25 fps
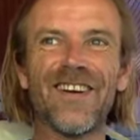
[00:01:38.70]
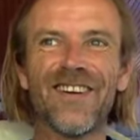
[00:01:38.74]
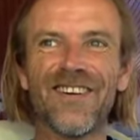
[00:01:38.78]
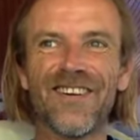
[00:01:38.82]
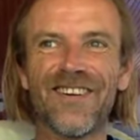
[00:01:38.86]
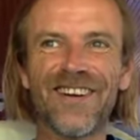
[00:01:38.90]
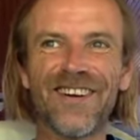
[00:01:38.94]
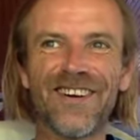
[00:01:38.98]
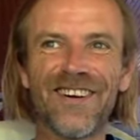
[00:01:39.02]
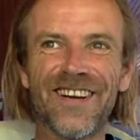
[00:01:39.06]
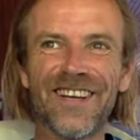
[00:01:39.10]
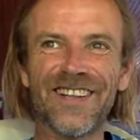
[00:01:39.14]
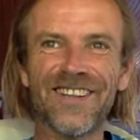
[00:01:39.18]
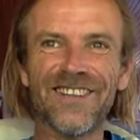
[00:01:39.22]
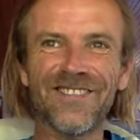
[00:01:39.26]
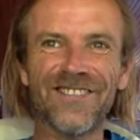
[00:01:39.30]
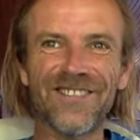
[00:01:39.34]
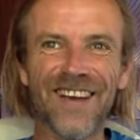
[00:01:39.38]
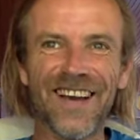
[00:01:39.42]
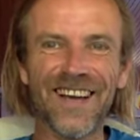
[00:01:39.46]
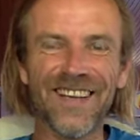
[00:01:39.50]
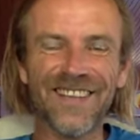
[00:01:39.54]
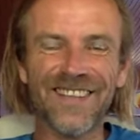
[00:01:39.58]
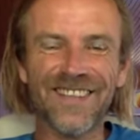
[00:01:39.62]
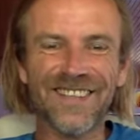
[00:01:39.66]
regret the
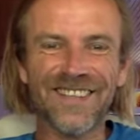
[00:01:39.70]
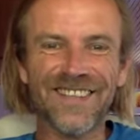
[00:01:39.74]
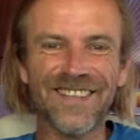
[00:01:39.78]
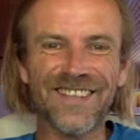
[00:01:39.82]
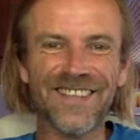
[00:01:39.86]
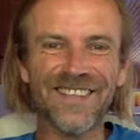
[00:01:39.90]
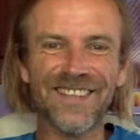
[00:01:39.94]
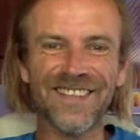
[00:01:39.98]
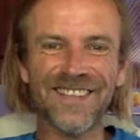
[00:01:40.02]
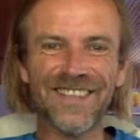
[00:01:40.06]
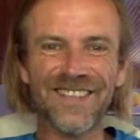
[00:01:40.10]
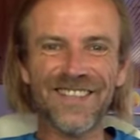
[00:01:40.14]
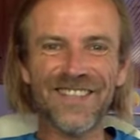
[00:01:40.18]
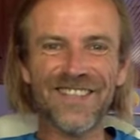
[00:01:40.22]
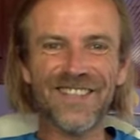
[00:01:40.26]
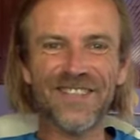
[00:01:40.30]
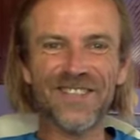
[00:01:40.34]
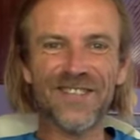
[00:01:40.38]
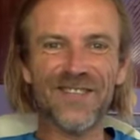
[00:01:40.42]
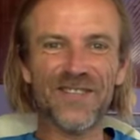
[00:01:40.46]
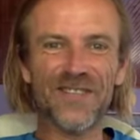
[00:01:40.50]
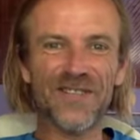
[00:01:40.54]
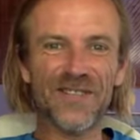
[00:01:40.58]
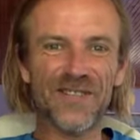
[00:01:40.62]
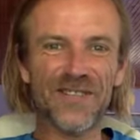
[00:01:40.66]
fact that they
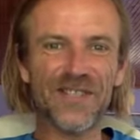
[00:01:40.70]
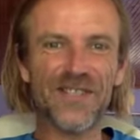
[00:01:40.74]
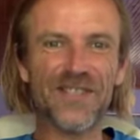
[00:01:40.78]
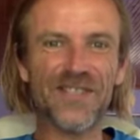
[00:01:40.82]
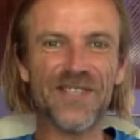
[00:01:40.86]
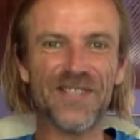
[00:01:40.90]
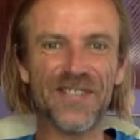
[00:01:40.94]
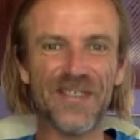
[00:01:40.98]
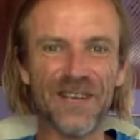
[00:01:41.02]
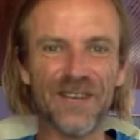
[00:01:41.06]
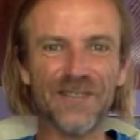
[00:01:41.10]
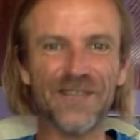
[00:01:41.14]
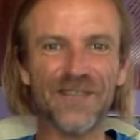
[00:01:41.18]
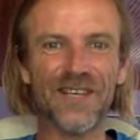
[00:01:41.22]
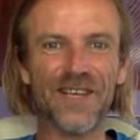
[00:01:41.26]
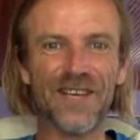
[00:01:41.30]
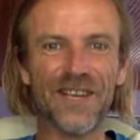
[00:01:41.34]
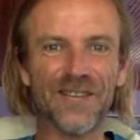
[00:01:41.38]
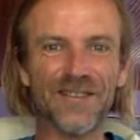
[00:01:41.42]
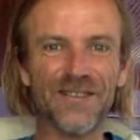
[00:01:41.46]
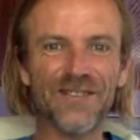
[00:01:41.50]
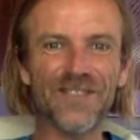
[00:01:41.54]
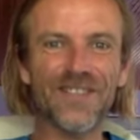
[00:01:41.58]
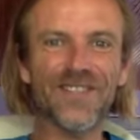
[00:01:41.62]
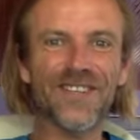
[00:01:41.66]
did, because stuff
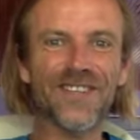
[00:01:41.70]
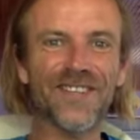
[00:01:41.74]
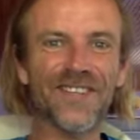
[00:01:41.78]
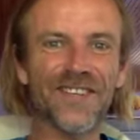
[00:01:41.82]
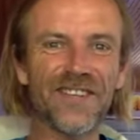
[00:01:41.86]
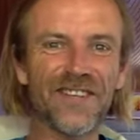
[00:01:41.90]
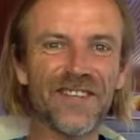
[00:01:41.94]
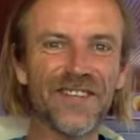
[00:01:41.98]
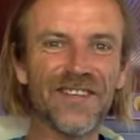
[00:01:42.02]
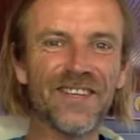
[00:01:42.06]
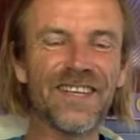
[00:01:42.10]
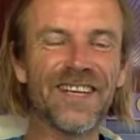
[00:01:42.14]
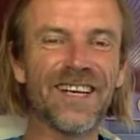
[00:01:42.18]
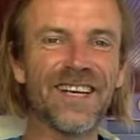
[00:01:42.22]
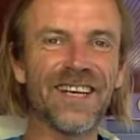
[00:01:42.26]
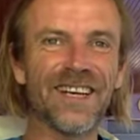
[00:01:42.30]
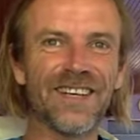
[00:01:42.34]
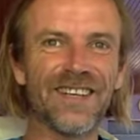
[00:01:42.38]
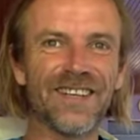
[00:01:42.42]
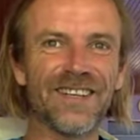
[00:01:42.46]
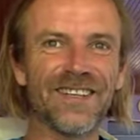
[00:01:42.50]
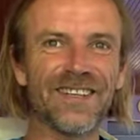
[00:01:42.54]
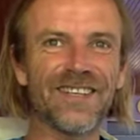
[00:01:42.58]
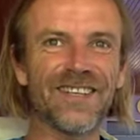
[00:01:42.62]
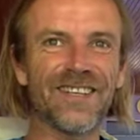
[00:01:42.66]
comes through.
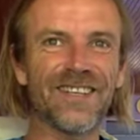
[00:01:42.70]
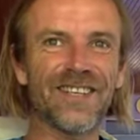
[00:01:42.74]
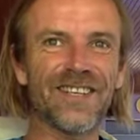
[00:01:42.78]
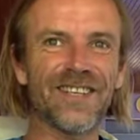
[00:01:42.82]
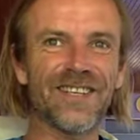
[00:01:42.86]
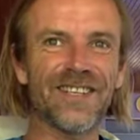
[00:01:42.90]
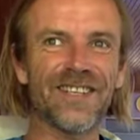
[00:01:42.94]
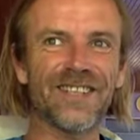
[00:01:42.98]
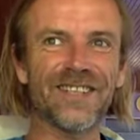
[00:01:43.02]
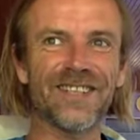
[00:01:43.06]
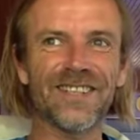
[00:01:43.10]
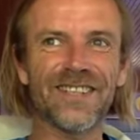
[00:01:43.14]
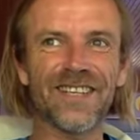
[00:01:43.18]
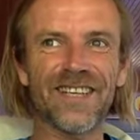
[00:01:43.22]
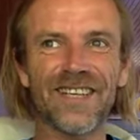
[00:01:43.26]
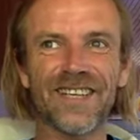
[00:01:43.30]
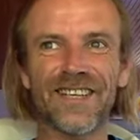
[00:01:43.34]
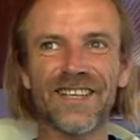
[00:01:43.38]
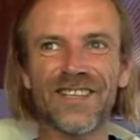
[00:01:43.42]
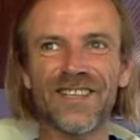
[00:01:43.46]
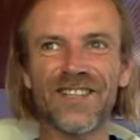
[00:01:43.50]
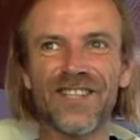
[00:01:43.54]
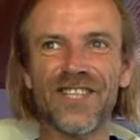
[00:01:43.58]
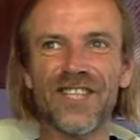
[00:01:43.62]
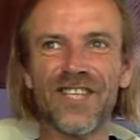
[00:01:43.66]
So
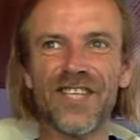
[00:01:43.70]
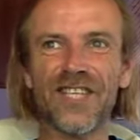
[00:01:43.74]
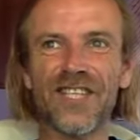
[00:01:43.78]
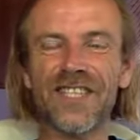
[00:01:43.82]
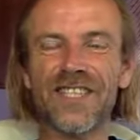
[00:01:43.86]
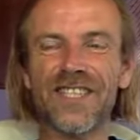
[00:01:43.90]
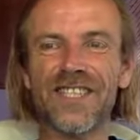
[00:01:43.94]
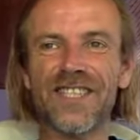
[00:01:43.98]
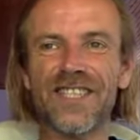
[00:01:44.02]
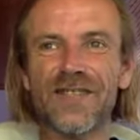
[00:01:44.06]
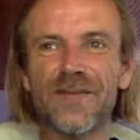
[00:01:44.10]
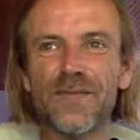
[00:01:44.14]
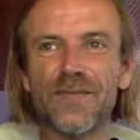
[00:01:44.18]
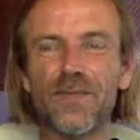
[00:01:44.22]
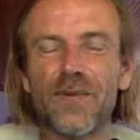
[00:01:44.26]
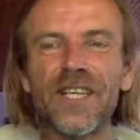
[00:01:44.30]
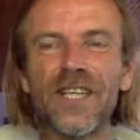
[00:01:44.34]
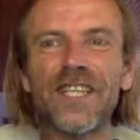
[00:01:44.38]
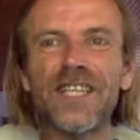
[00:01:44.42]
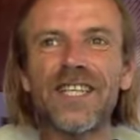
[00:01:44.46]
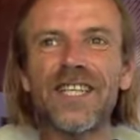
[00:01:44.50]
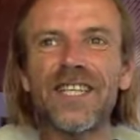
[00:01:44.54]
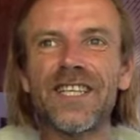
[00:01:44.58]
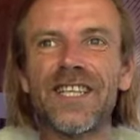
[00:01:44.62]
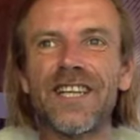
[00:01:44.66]
it's
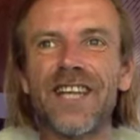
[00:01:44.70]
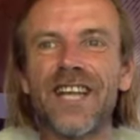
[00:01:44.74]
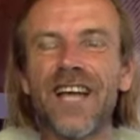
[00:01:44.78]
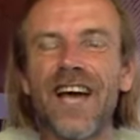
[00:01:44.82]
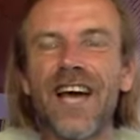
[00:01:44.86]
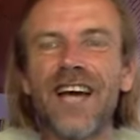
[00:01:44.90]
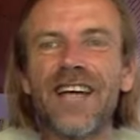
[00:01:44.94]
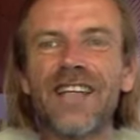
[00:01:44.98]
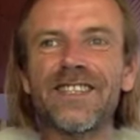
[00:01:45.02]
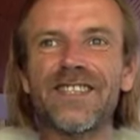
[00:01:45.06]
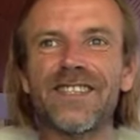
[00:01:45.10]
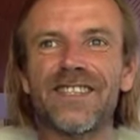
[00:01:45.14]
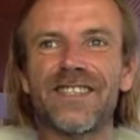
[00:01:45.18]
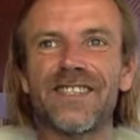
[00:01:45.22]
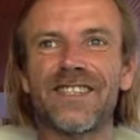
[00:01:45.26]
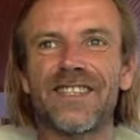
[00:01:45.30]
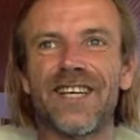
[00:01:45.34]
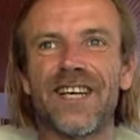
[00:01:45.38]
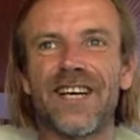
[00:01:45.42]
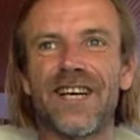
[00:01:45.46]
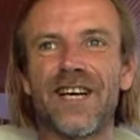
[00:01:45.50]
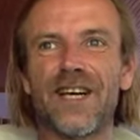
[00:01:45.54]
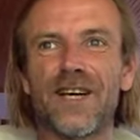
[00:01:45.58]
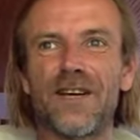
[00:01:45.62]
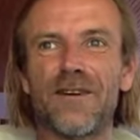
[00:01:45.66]
pretty light.
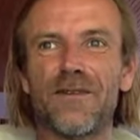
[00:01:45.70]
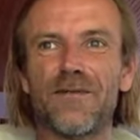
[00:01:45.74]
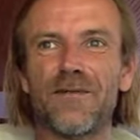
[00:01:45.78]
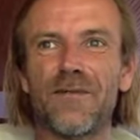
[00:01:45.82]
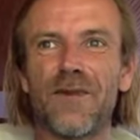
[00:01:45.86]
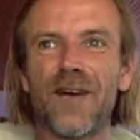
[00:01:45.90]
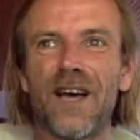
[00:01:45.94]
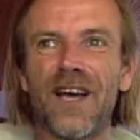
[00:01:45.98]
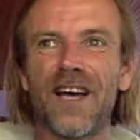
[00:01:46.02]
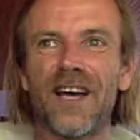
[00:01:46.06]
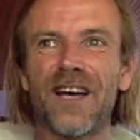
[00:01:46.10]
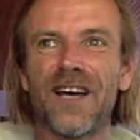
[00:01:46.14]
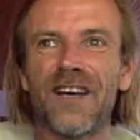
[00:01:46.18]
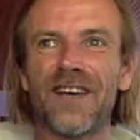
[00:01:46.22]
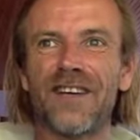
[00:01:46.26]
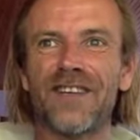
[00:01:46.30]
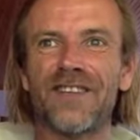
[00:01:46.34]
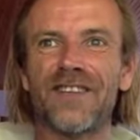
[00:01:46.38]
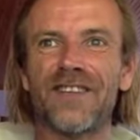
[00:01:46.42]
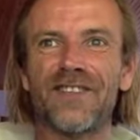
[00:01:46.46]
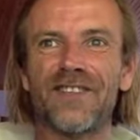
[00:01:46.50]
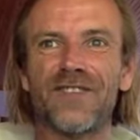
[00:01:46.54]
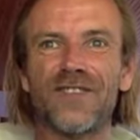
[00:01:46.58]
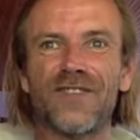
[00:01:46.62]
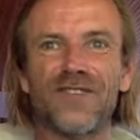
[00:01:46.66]

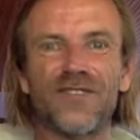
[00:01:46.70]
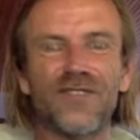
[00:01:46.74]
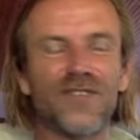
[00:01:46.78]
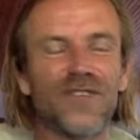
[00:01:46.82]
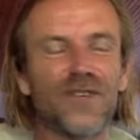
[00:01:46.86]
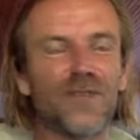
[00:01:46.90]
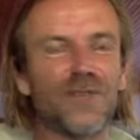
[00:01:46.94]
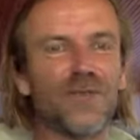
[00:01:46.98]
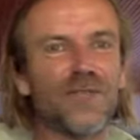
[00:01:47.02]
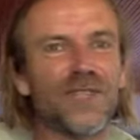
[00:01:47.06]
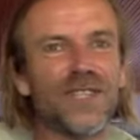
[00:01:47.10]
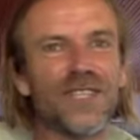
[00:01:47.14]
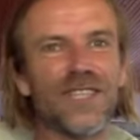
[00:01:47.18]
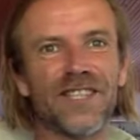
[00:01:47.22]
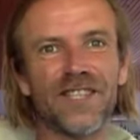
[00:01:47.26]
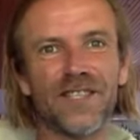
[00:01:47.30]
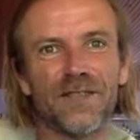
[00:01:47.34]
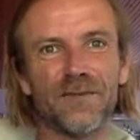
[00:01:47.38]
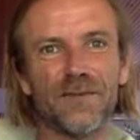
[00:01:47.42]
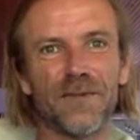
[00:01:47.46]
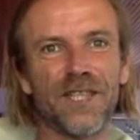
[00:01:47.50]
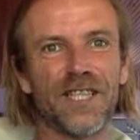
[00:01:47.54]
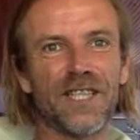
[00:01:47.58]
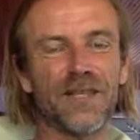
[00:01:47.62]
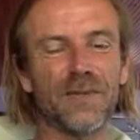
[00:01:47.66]
I don't pretend
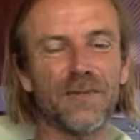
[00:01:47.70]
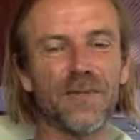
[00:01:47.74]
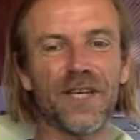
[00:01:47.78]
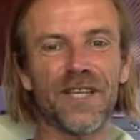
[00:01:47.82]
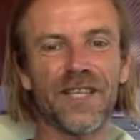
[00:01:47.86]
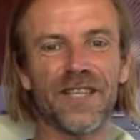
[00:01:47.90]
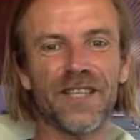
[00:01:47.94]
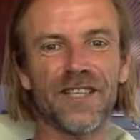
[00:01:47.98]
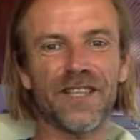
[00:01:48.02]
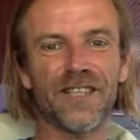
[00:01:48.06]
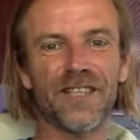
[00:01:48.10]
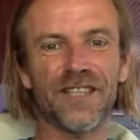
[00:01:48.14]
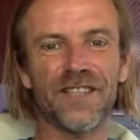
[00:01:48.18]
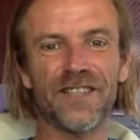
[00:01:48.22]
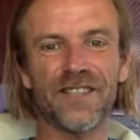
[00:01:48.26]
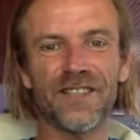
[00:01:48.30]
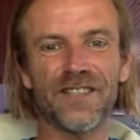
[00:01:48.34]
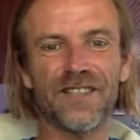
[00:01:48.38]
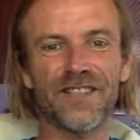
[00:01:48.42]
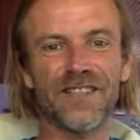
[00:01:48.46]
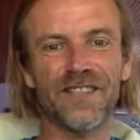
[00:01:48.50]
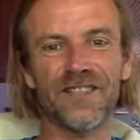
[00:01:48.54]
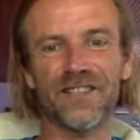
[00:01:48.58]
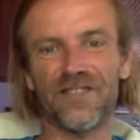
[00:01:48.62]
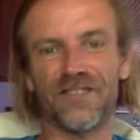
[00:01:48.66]
to be any better
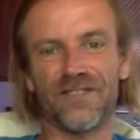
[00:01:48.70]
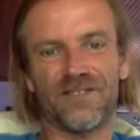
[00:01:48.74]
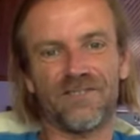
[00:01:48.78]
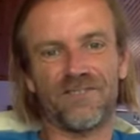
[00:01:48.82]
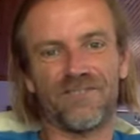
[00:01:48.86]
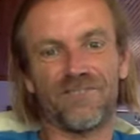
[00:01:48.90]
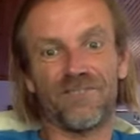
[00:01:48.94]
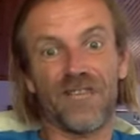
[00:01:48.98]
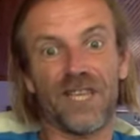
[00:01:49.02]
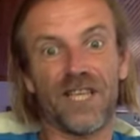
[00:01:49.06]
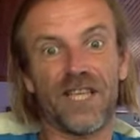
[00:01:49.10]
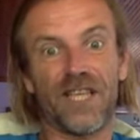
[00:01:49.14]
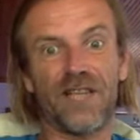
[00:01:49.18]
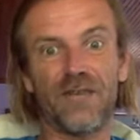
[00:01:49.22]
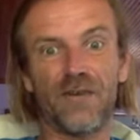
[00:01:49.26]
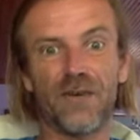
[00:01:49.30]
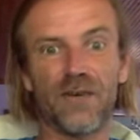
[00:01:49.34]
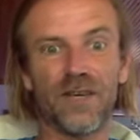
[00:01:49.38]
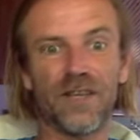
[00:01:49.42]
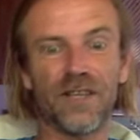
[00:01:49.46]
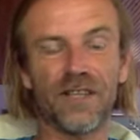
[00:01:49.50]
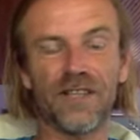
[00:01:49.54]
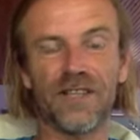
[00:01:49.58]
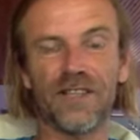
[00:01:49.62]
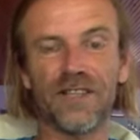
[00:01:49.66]
than
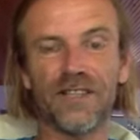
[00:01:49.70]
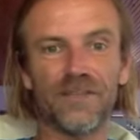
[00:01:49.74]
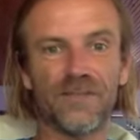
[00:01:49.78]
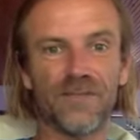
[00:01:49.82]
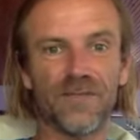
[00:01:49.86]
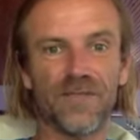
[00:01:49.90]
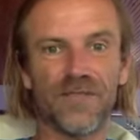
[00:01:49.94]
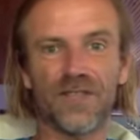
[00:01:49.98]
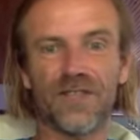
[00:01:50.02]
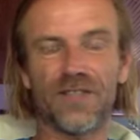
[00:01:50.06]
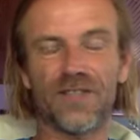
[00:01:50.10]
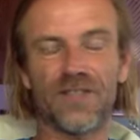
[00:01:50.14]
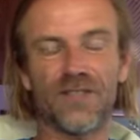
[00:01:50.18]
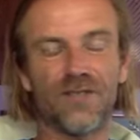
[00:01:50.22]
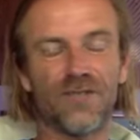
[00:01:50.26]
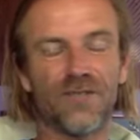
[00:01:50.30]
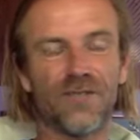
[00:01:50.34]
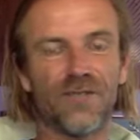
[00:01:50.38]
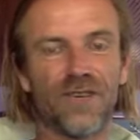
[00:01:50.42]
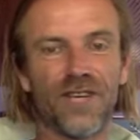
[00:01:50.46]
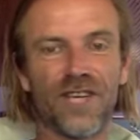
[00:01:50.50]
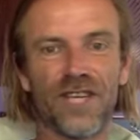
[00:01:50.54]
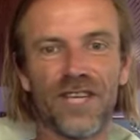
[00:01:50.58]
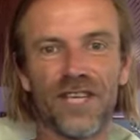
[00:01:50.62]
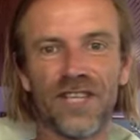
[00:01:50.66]
anyone. I'm just a
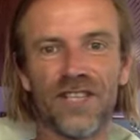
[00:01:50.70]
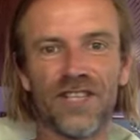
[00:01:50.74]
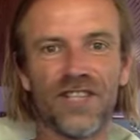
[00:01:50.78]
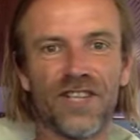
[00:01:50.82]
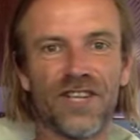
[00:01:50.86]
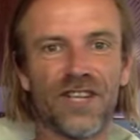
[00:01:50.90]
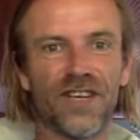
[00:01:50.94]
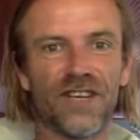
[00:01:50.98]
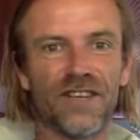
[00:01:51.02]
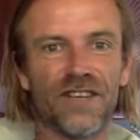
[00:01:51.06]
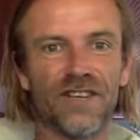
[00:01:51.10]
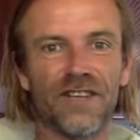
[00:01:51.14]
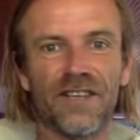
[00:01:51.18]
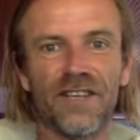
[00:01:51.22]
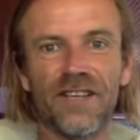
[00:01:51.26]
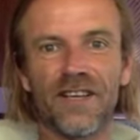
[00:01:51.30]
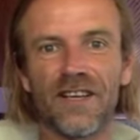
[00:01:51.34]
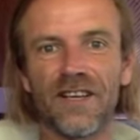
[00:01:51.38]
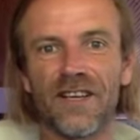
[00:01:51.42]
regular Joe.